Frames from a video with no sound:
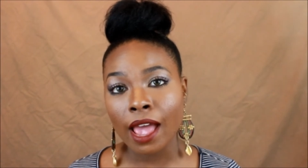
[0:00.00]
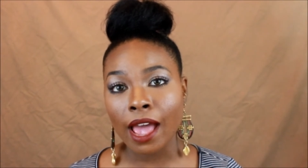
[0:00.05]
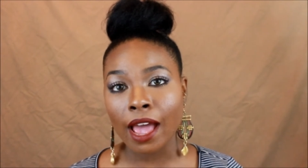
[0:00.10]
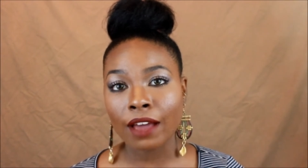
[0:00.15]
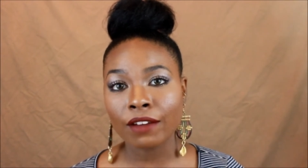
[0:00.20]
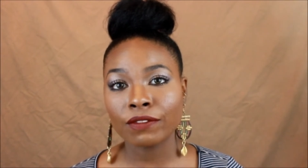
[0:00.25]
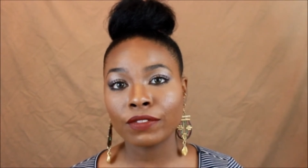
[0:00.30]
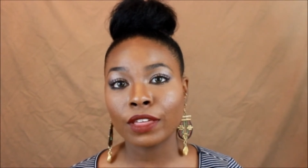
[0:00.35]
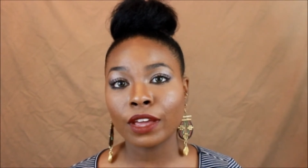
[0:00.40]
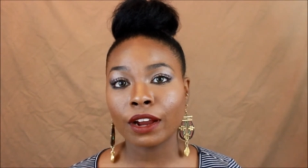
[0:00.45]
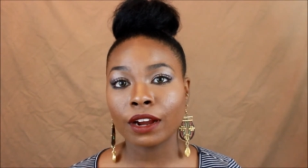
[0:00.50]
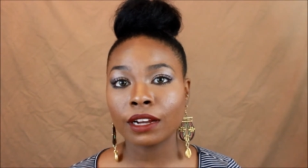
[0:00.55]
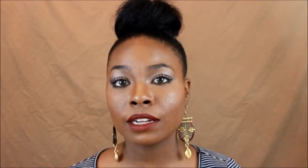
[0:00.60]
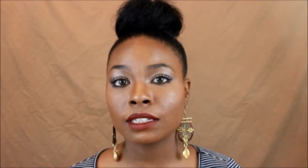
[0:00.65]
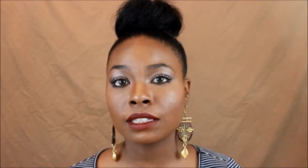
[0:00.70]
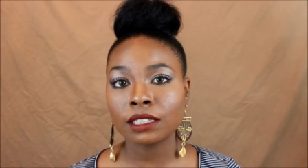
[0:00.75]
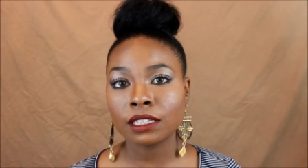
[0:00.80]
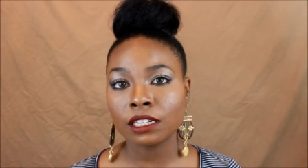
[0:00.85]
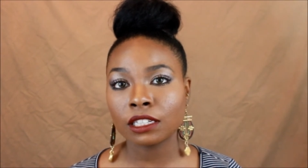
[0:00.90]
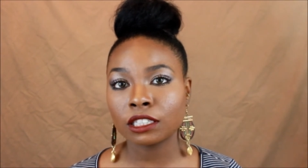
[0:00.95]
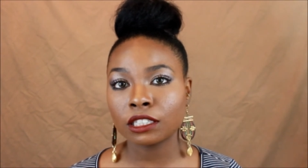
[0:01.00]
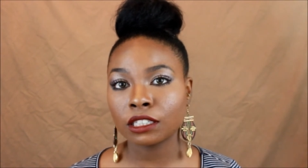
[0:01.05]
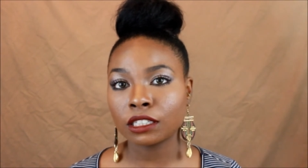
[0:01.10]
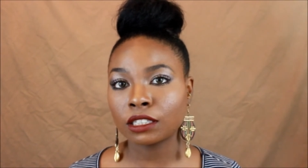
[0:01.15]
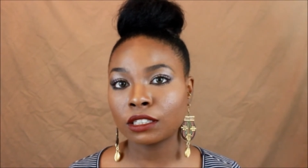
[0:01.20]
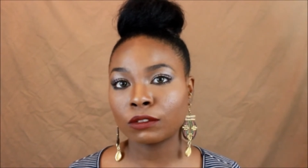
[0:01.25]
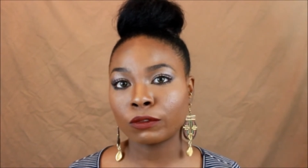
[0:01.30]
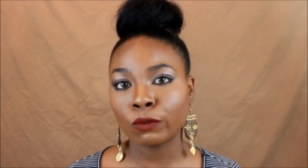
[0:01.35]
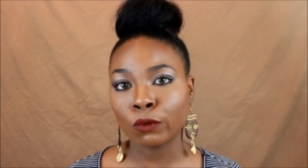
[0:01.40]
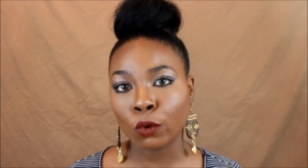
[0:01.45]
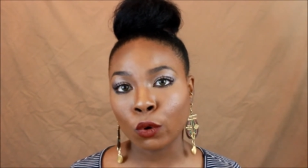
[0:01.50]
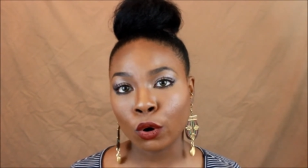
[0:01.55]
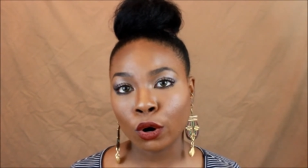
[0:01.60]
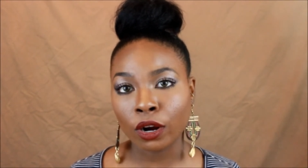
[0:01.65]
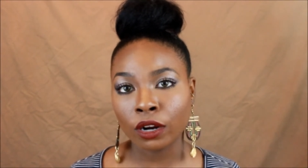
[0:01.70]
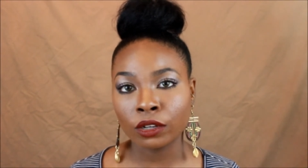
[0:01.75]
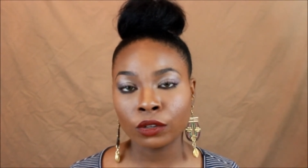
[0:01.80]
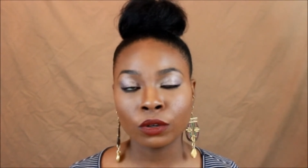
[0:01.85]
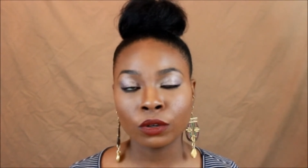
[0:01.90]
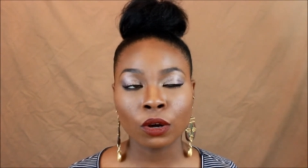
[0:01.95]
have their extensions
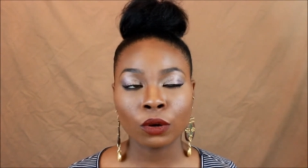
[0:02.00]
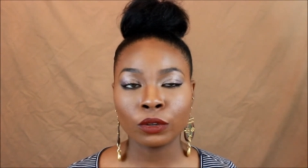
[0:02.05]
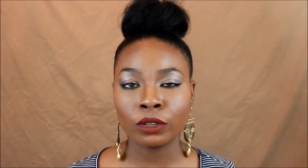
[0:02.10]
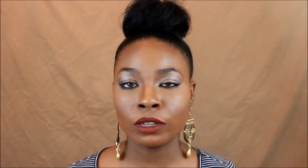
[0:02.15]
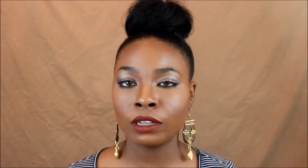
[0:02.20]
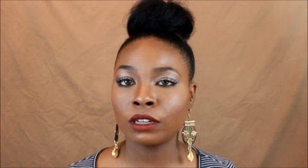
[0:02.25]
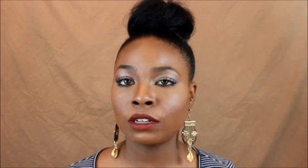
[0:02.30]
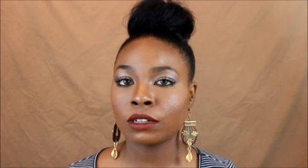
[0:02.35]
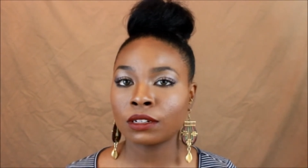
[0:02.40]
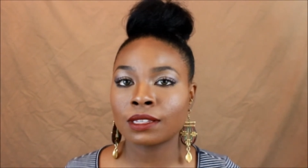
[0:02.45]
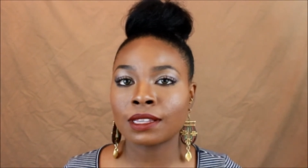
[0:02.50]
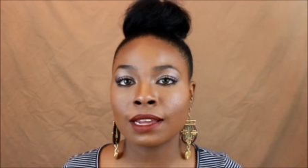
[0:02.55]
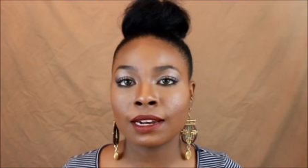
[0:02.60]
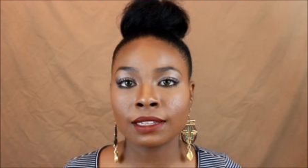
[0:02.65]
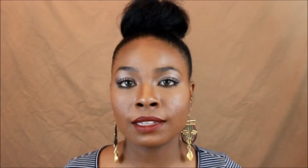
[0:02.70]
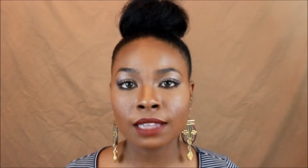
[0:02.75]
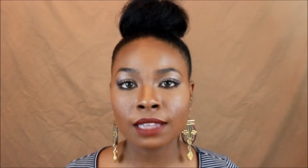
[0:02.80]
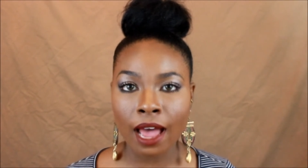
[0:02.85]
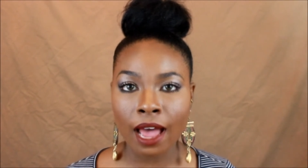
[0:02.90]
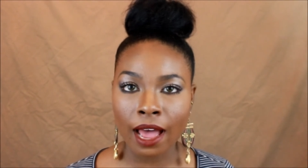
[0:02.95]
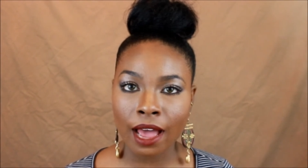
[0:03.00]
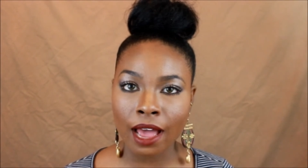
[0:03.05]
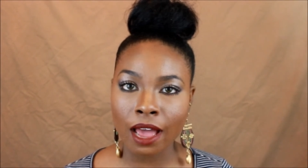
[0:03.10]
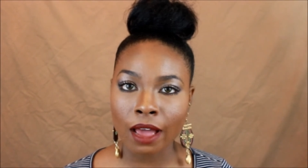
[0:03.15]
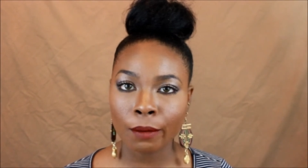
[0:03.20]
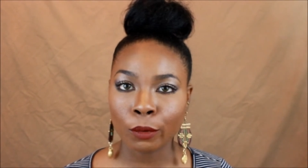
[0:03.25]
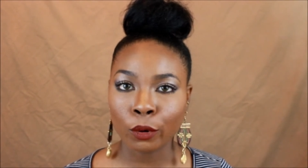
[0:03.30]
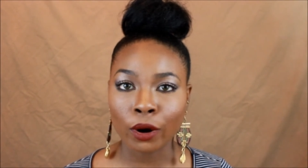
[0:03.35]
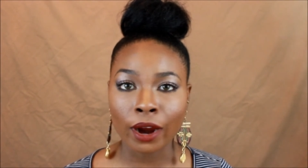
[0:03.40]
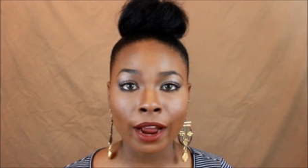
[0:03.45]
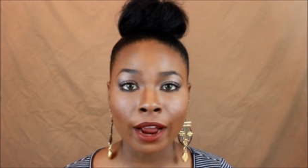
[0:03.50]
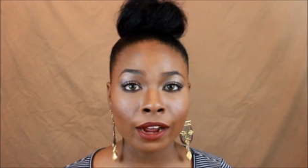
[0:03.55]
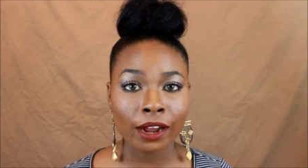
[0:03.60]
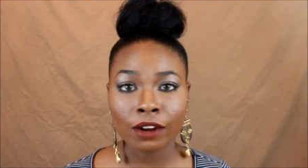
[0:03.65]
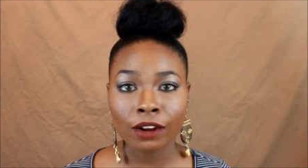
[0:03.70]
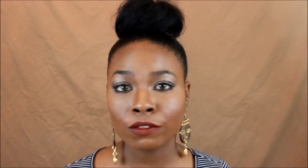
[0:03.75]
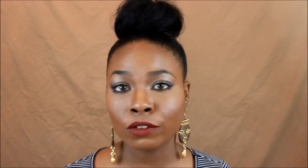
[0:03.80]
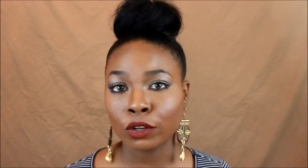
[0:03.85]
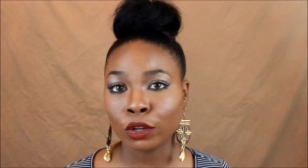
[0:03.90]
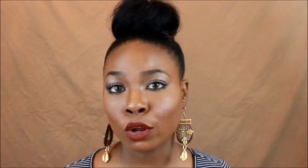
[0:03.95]
for, you know, years at a time, or
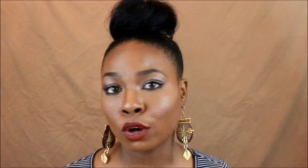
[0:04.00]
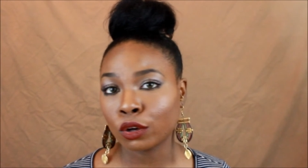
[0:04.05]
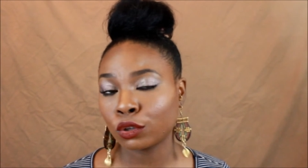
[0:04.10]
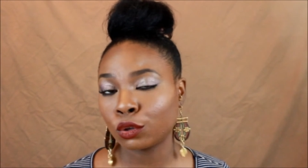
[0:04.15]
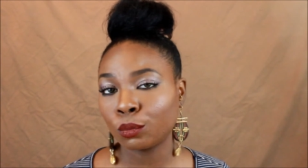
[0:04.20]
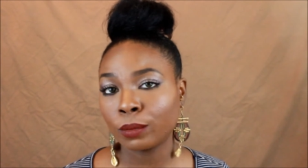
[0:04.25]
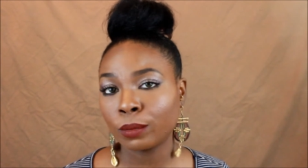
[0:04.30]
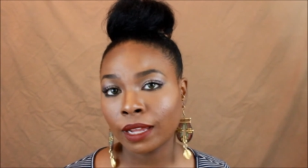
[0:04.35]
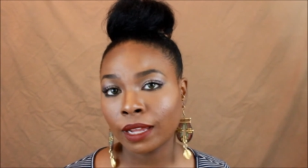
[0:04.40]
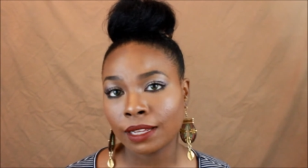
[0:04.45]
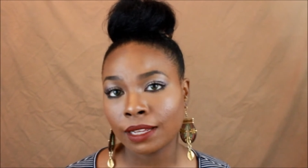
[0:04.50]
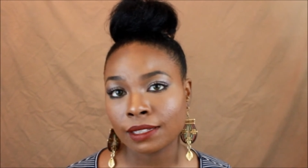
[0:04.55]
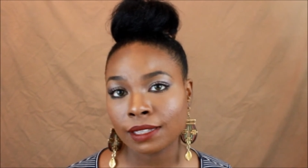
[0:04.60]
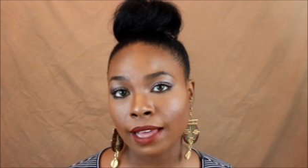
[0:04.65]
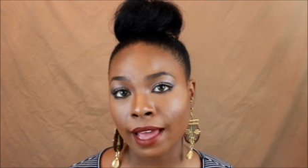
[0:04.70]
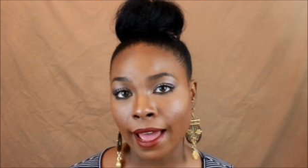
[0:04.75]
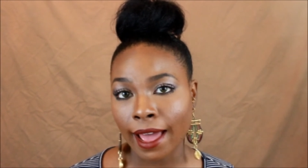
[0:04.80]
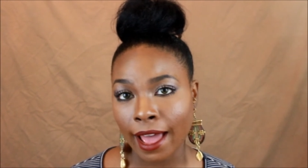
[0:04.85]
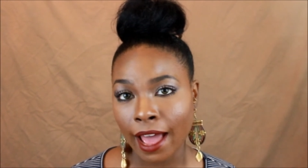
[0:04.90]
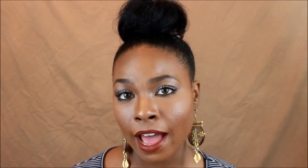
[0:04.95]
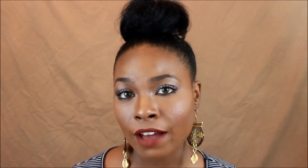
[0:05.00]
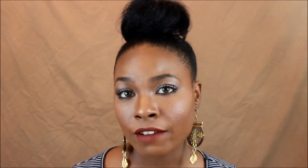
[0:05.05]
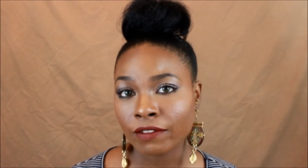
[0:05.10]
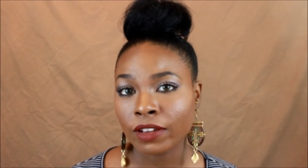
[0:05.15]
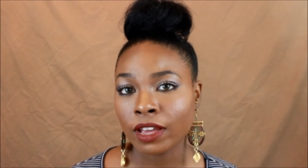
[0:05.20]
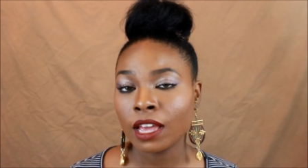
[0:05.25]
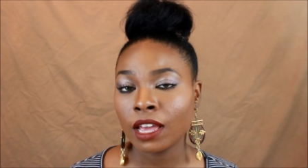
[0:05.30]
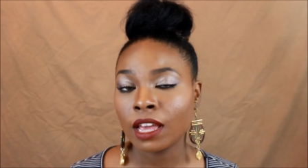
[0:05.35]
however long you plan to have